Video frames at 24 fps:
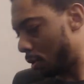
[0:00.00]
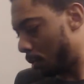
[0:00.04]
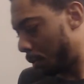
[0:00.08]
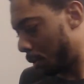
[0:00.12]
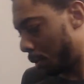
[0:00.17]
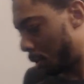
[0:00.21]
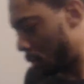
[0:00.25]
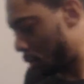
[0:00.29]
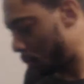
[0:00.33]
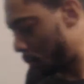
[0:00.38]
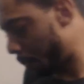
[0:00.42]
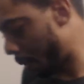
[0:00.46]

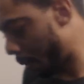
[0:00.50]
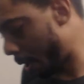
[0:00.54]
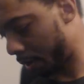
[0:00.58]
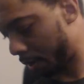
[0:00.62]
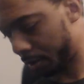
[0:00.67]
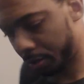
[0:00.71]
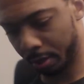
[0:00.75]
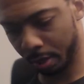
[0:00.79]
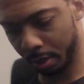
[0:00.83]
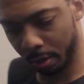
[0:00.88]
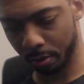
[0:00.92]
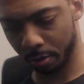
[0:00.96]
Put this
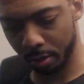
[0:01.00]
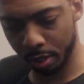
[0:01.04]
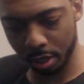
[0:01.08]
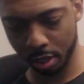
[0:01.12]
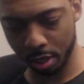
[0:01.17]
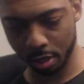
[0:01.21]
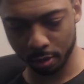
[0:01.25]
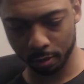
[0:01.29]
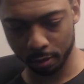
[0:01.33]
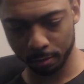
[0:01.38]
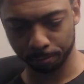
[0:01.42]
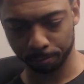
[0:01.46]
box down
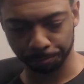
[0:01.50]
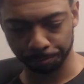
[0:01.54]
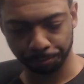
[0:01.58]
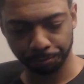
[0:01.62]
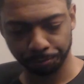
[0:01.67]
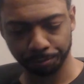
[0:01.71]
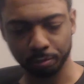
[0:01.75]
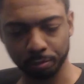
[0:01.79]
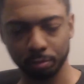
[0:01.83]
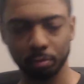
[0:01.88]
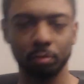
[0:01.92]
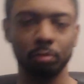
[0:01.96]
here.
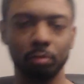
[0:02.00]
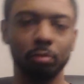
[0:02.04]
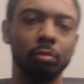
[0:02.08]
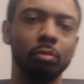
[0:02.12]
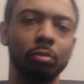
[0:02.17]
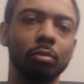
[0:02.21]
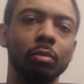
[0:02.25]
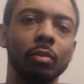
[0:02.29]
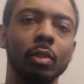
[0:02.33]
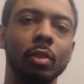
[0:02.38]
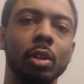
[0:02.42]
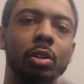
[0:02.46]

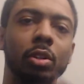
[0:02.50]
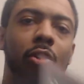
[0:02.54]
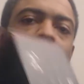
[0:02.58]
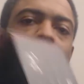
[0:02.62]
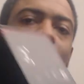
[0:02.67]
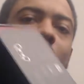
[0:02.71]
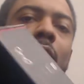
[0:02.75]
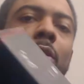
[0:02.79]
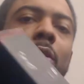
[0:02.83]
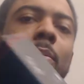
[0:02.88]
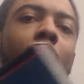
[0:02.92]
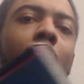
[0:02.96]

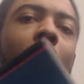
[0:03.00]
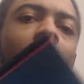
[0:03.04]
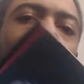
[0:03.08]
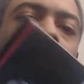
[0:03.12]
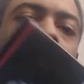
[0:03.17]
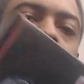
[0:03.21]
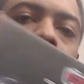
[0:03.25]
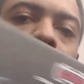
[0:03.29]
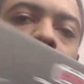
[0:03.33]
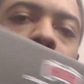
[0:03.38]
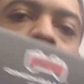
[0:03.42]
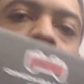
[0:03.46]
Check out the
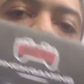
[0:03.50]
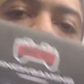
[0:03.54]
box.